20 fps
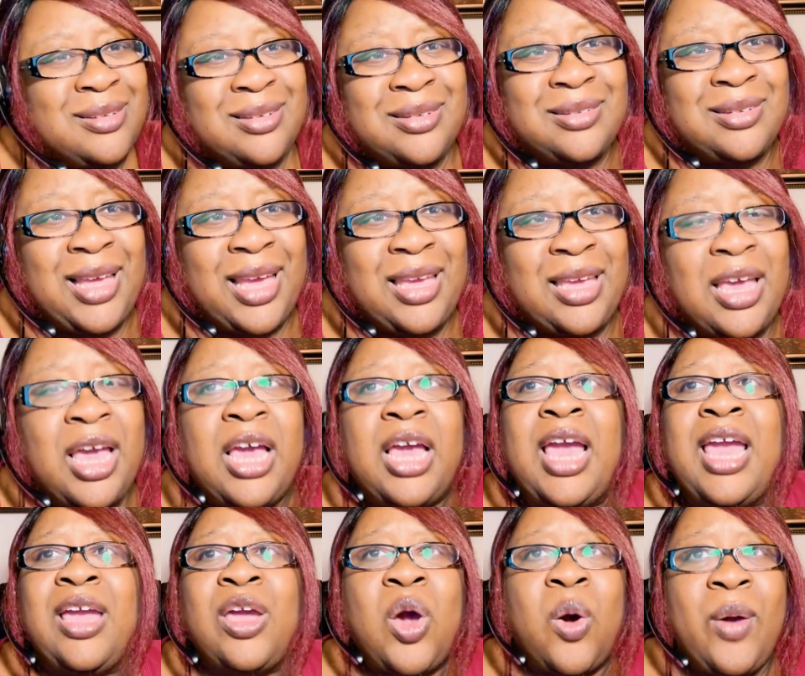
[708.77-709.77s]
Like,
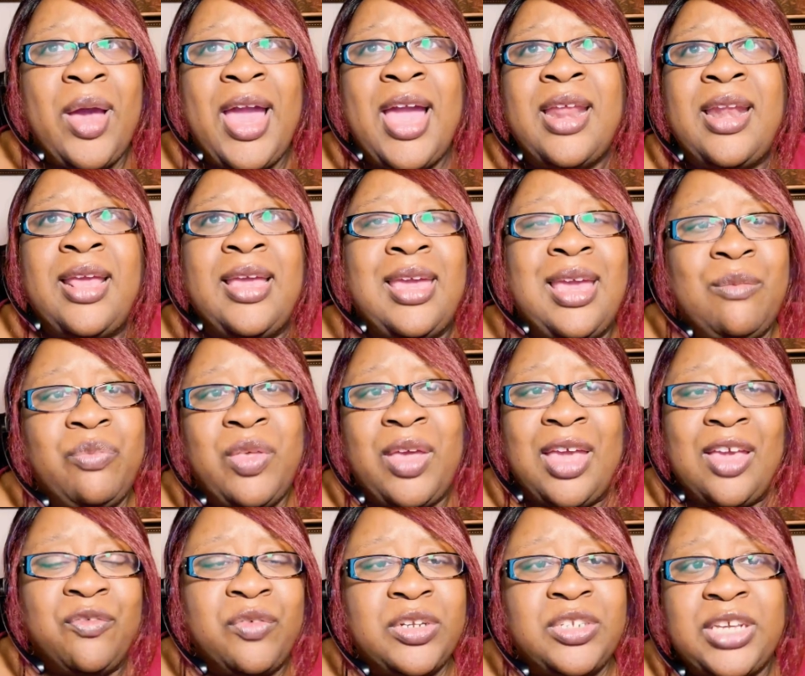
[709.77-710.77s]
and go ahead and keep the
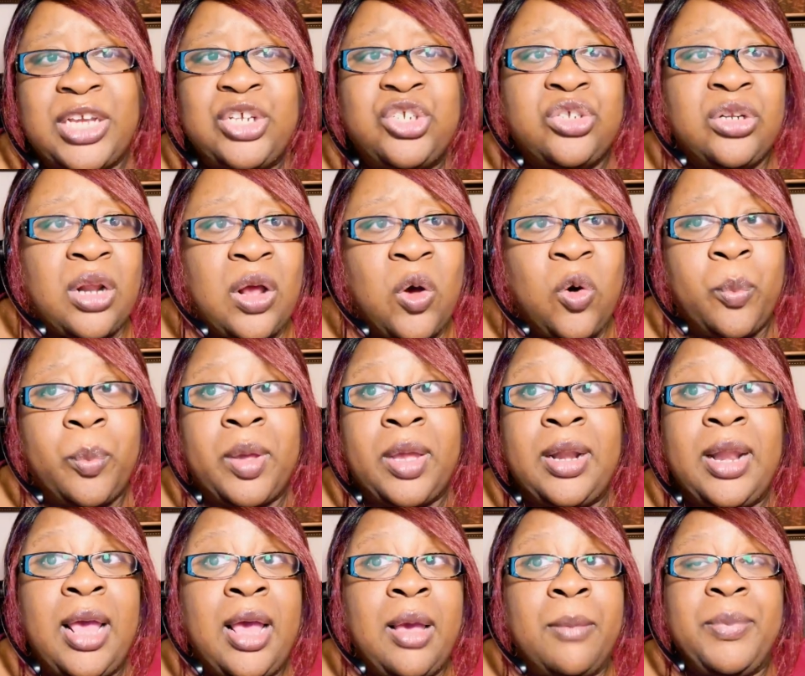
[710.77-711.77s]
invitation
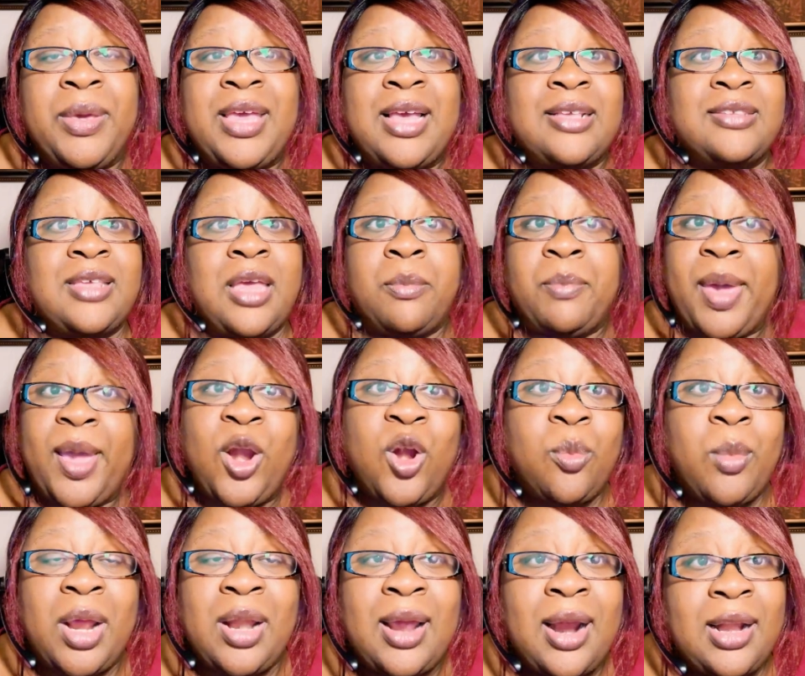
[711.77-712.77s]
open because they may or
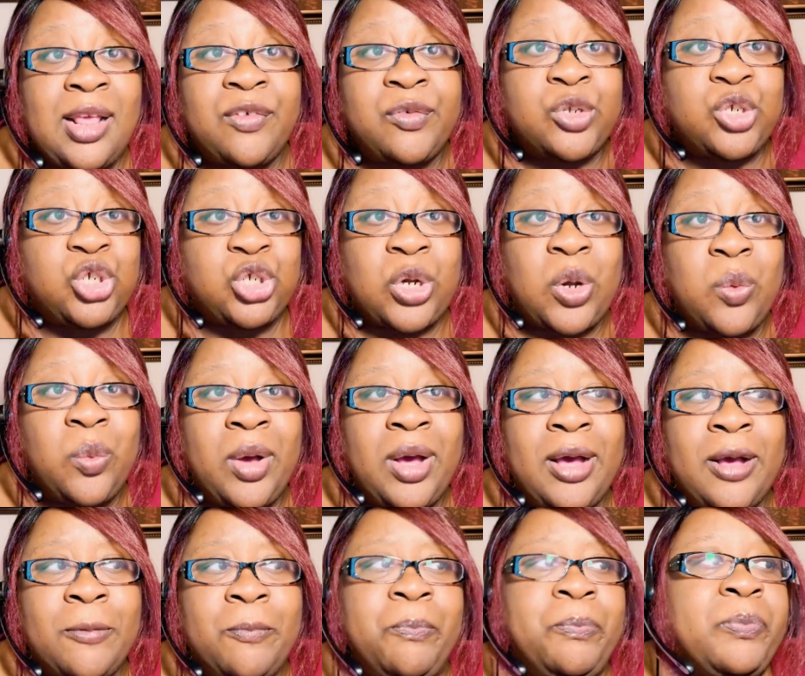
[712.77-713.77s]
may not even show
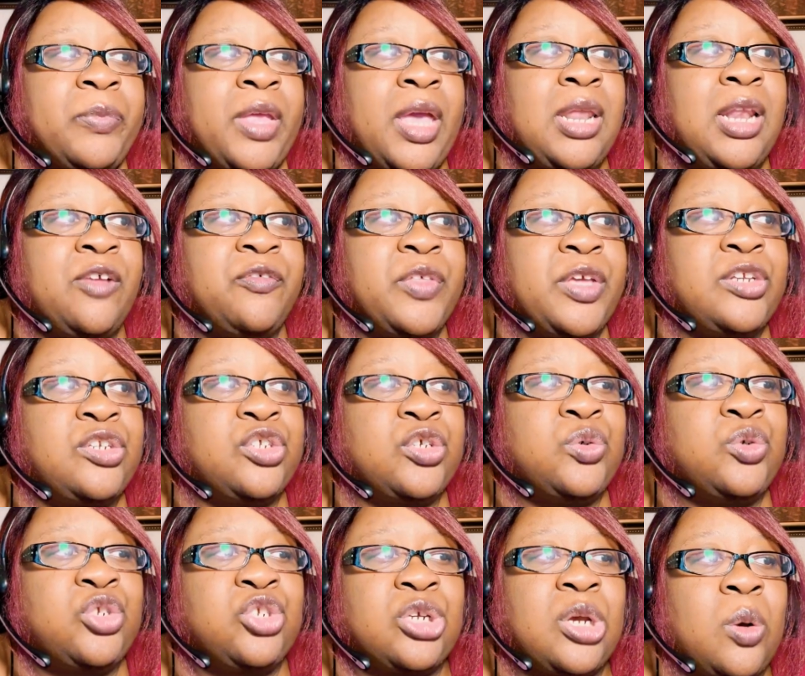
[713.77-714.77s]
up. And if they
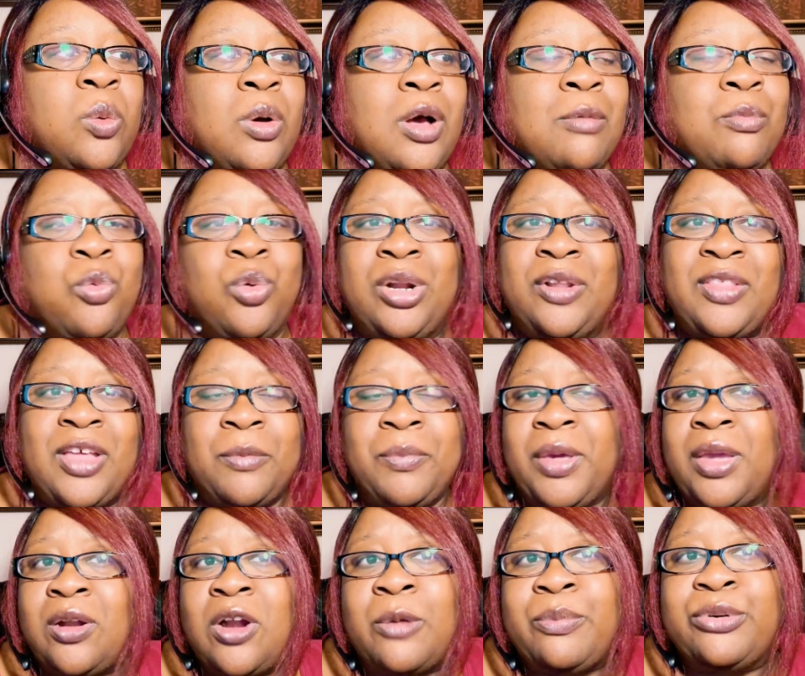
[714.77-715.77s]
do show up, wouldn't that
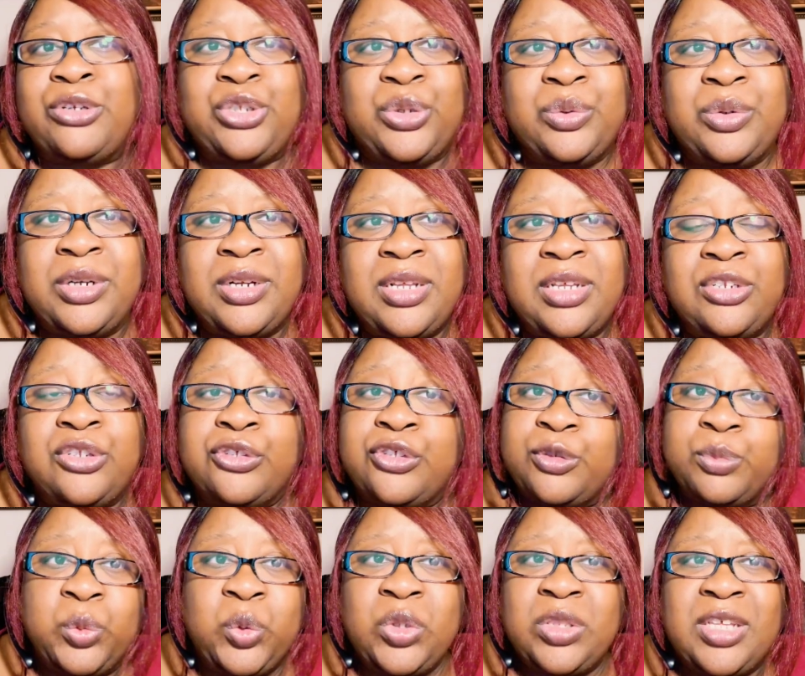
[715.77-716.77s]
be an opportunity to
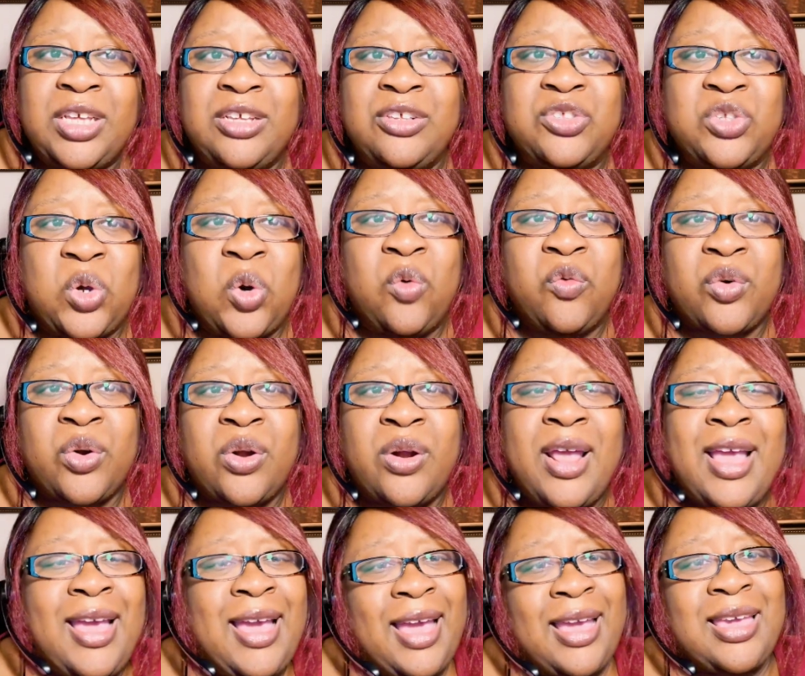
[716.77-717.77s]
smooth things over
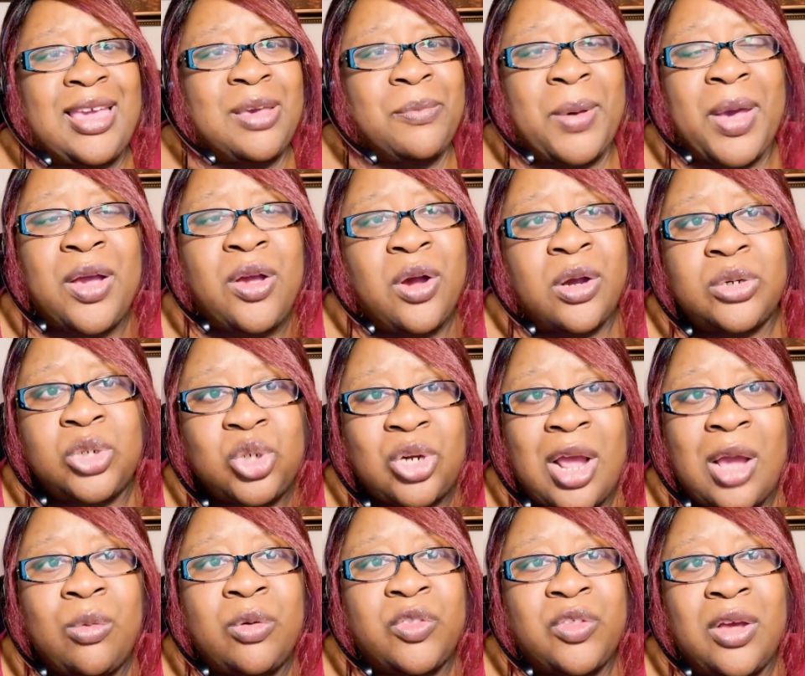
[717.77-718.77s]
and get back on
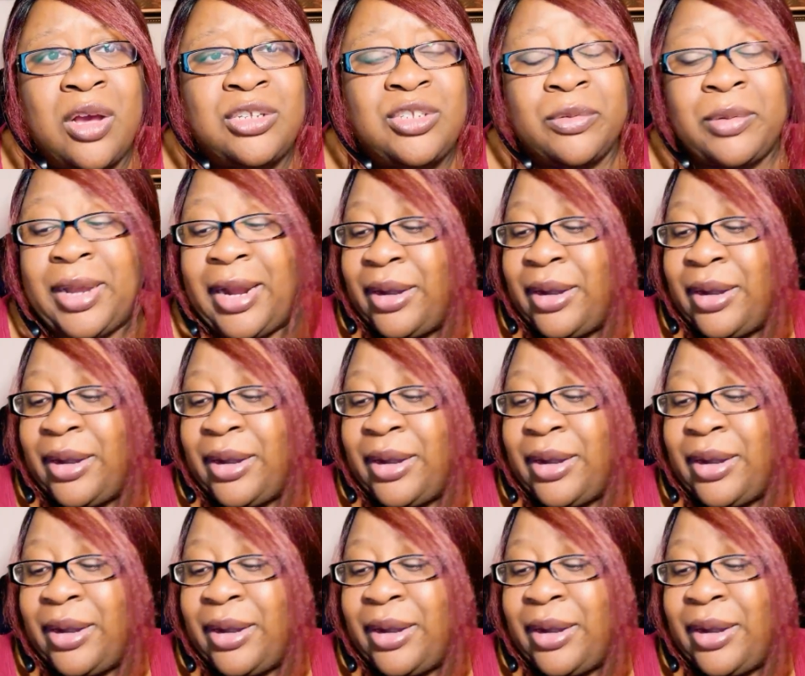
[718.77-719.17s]
track with y'all?